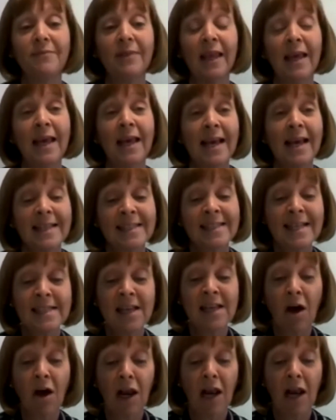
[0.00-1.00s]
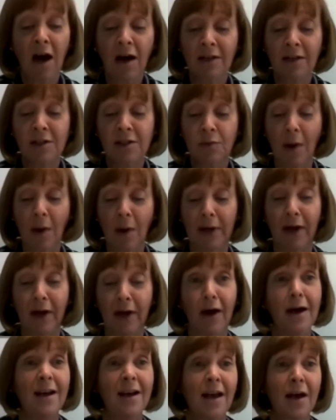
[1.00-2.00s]
Since our last webinar,
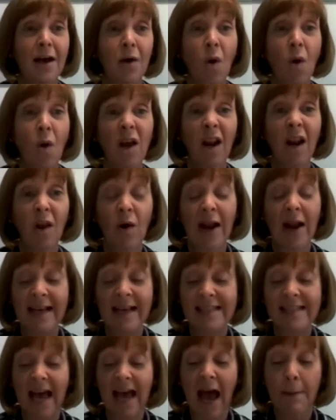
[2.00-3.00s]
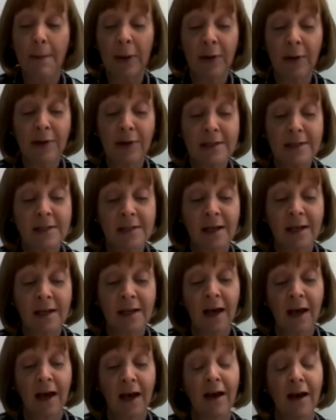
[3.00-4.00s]
quite a lot has happened.
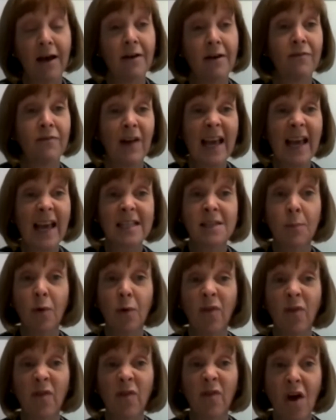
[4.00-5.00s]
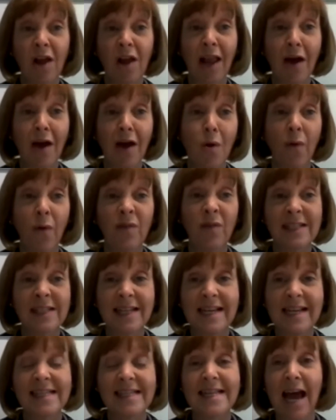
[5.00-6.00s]
Flexible furlough
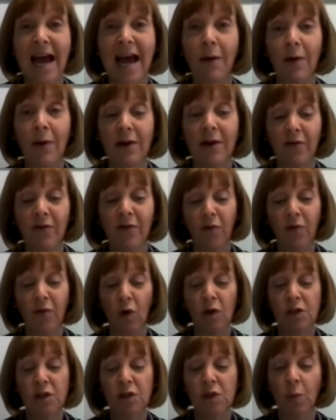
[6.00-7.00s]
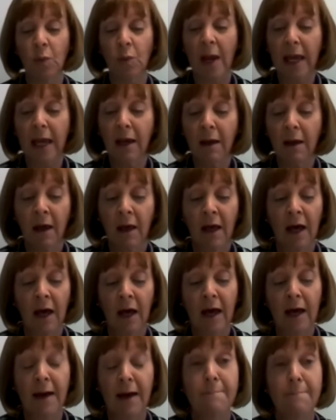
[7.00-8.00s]
obviously is now in full swing.
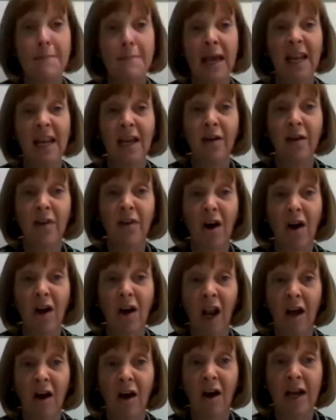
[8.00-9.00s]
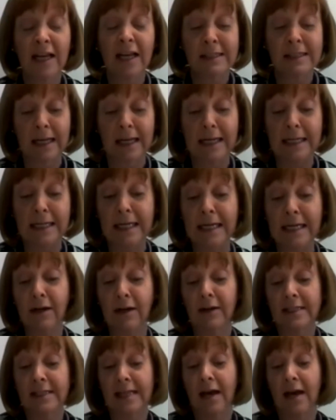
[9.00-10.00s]
Many of our clients, and indeed
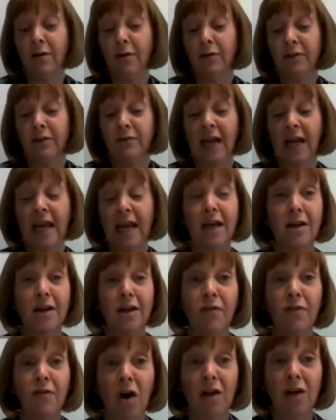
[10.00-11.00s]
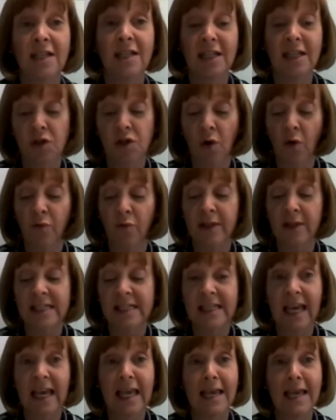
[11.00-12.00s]
ourselves, have taken advantage of the
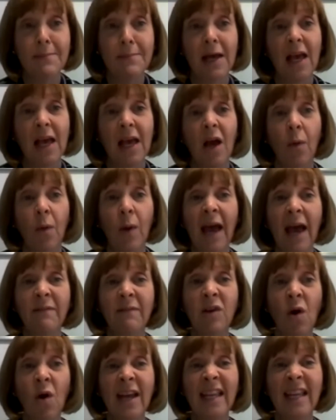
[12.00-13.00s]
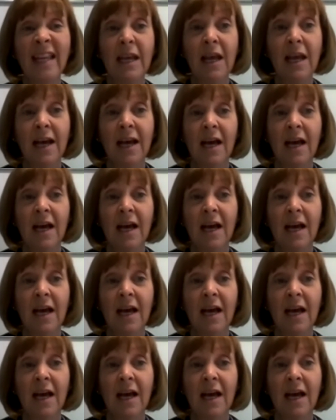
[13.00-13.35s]
scheme. We haven't got any